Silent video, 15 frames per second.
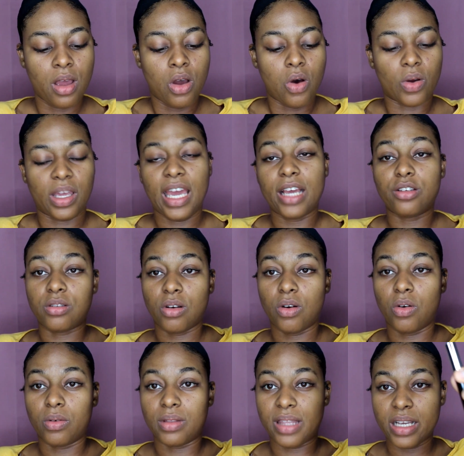Okay,
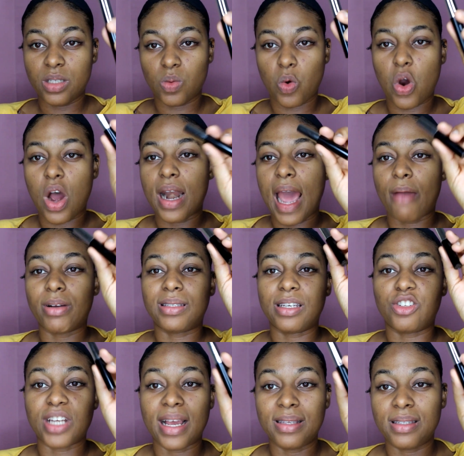so this one, I would
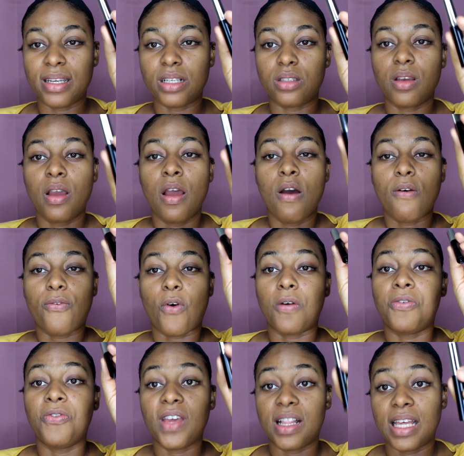suggest it for
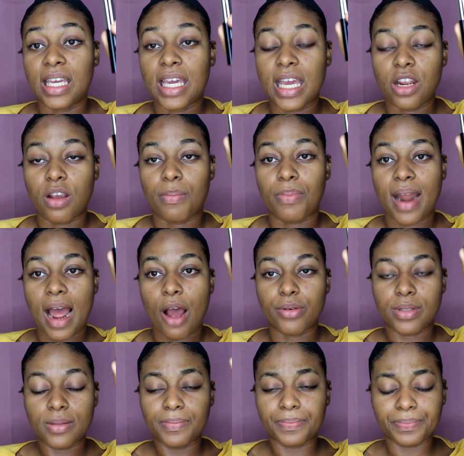filling in your
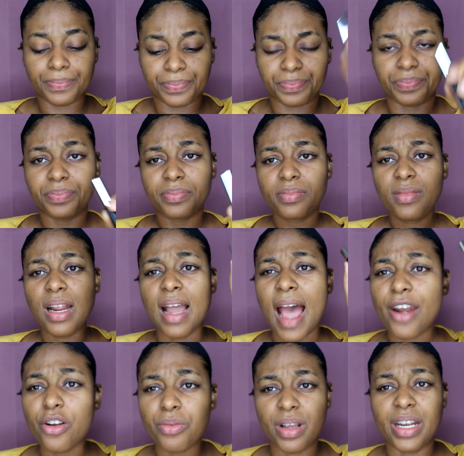brows. I
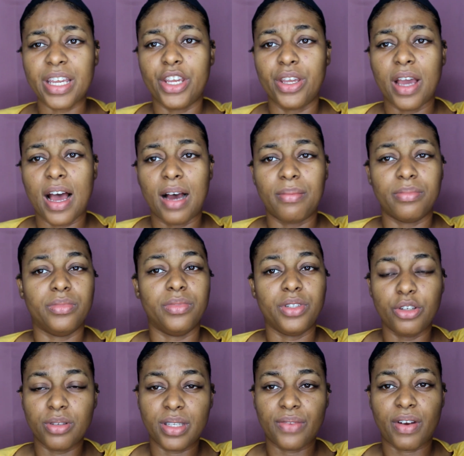don't really
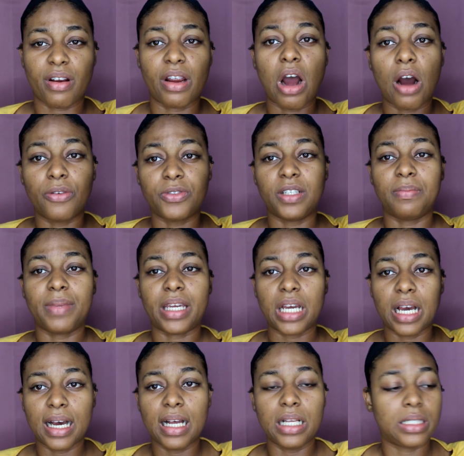use it very often
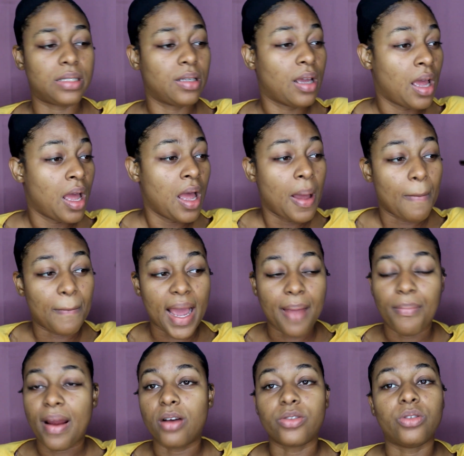because my
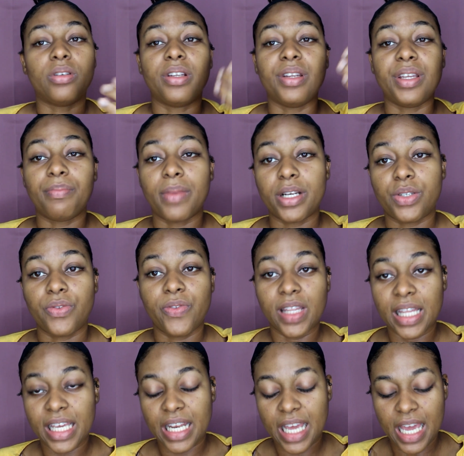brows don't need much
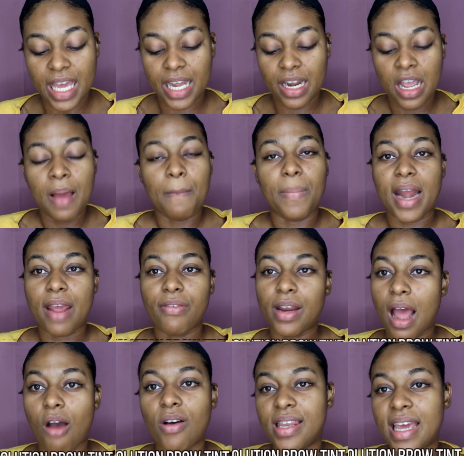filling in, but every
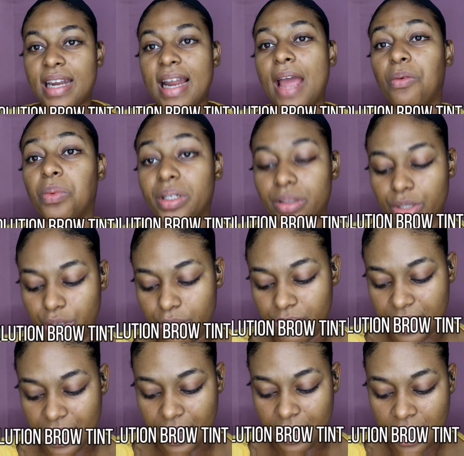now and then I will use
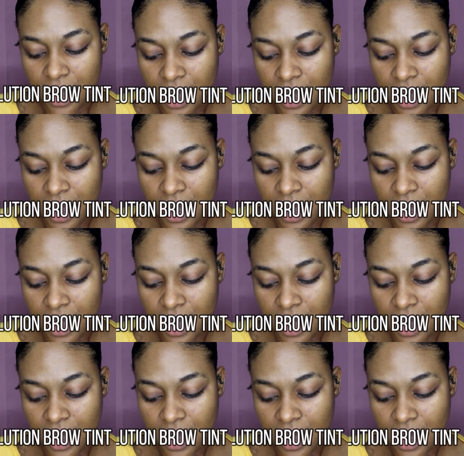it.